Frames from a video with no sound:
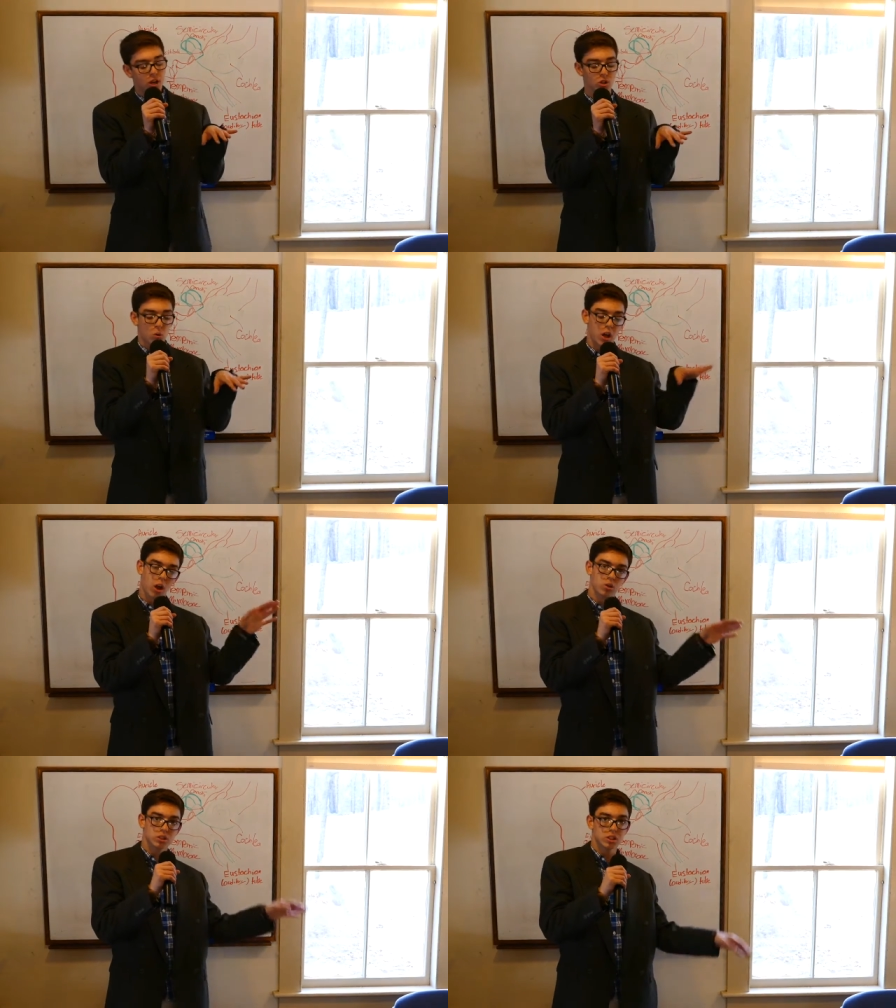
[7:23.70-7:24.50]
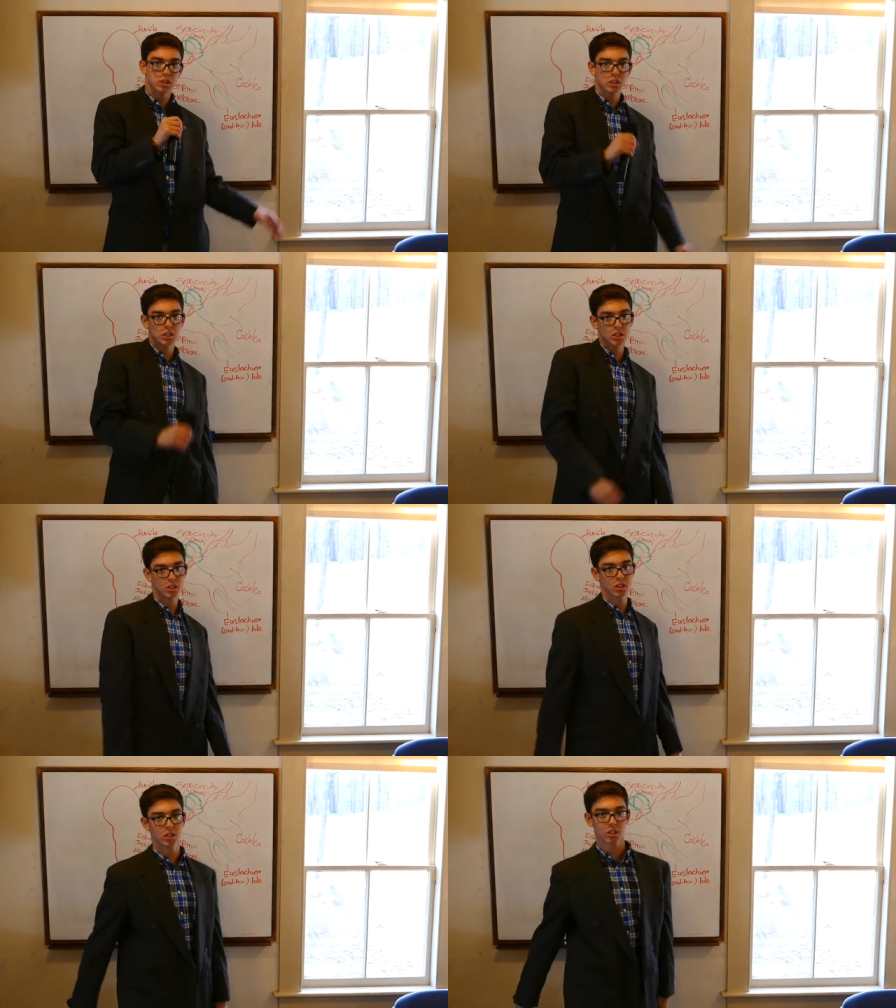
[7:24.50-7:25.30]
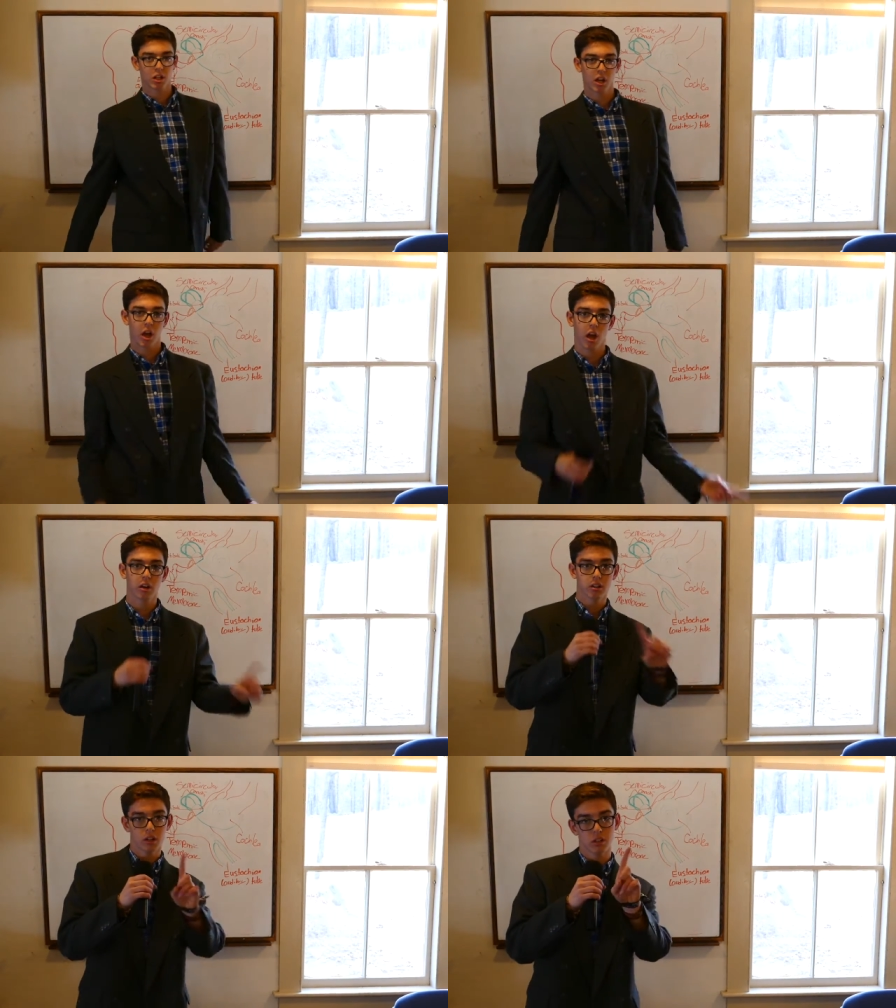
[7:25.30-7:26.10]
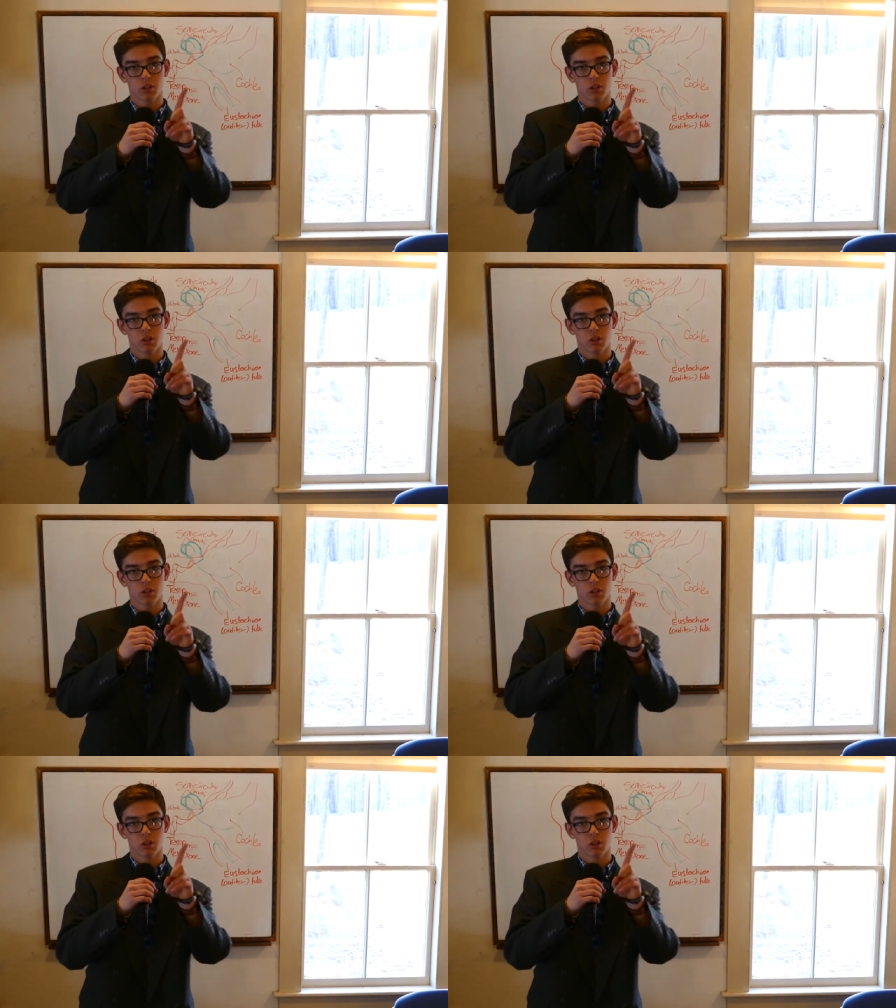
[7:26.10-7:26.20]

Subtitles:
into an ocean. We don't need